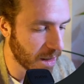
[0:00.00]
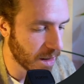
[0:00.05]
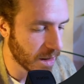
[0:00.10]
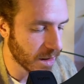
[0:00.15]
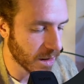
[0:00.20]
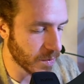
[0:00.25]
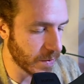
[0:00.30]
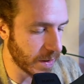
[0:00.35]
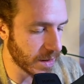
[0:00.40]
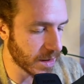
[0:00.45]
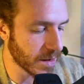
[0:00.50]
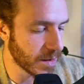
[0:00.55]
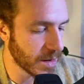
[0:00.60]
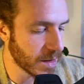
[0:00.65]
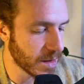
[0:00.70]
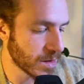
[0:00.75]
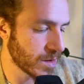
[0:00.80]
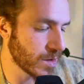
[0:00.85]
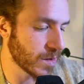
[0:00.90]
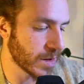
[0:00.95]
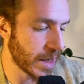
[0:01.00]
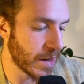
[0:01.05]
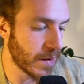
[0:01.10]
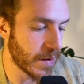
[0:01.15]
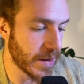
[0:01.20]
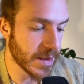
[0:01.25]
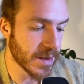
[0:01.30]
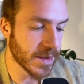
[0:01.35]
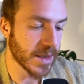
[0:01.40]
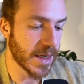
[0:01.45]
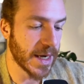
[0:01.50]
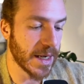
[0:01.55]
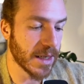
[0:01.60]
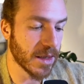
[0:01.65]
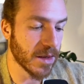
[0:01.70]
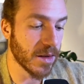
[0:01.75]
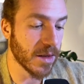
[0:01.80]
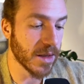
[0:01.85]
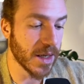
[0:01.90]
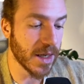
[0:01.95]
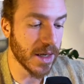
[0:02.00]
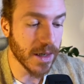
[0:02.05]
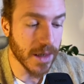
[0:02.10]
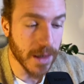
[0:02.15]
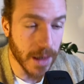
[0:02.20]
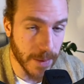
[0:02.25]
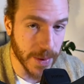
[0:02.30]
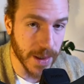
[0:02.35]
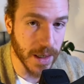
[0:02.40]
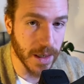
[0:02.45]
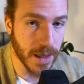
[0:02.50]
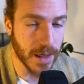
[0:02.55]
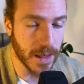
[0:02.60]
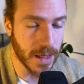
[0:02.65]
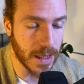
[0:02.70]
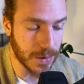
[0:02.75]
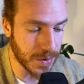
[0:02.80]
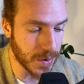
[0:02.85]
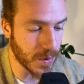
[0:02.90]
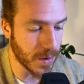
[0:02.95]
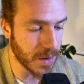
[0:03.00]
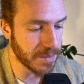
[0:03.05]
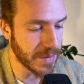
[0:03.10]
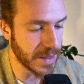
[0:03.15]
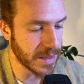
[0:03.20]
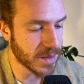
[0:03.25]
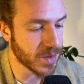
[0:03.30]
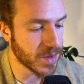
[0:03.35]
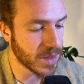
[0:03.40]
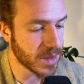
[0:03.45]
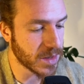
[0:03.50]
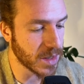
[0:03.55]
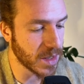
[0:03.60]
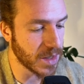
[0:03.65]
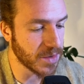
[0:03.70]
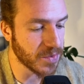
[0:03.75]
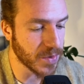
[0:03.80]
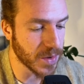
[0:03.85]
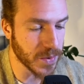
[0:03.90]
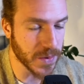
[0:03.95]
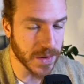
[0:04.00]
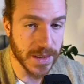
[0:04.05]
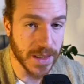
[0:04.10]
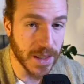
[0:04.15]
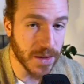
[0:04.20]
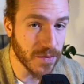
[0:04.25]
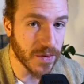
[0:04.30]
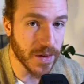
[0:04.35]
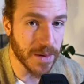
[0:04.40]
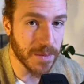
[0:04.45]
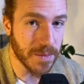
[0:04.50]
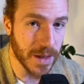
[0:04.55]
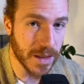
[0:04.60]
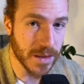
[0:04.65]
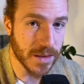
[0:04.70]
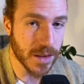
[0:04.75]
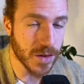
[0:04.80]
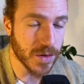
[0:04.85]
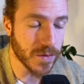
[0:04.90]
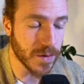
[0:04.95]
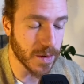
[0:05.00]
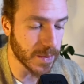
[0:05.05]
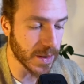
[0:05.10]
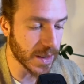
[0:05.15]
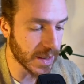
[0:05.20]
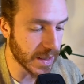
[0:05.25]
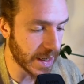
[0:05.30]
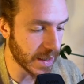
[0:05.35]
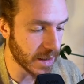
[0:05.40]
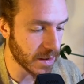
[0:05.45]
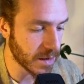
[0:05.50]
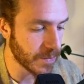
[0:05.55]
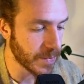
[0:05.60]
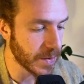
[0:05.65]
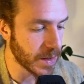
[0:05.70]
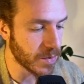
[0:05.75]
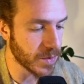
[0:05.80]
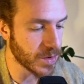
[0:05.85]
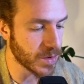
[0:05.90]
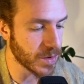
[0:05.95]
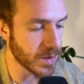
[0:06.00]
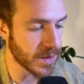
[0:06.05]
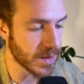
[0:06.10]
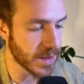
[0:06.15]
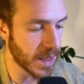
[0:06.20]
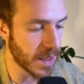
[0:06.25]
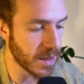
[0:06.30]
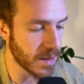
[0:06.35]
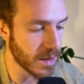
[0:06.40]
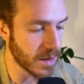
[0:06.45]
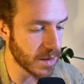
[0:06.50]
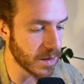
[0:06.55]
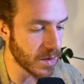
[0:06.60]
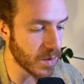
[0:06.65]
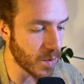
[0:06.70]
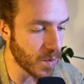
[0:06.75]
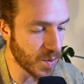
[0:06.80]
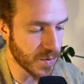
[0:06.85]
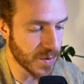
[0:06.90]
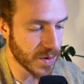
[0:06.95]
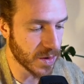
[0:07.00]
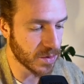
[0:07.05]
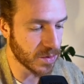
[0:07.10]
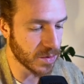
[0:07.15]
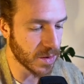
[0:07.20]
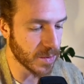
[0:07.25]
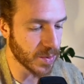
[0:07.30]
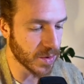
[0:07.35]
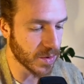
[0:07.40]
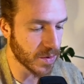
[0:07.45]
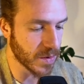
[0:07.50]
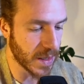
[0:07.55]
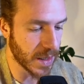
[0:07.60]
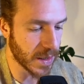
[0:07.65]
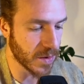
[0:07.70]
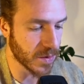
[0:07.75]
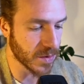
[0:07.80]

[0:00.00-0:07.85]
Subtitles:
Great. So now let's handle incoming and outgoing messages. If we receive a message from the client, we should send it over to the Protohackers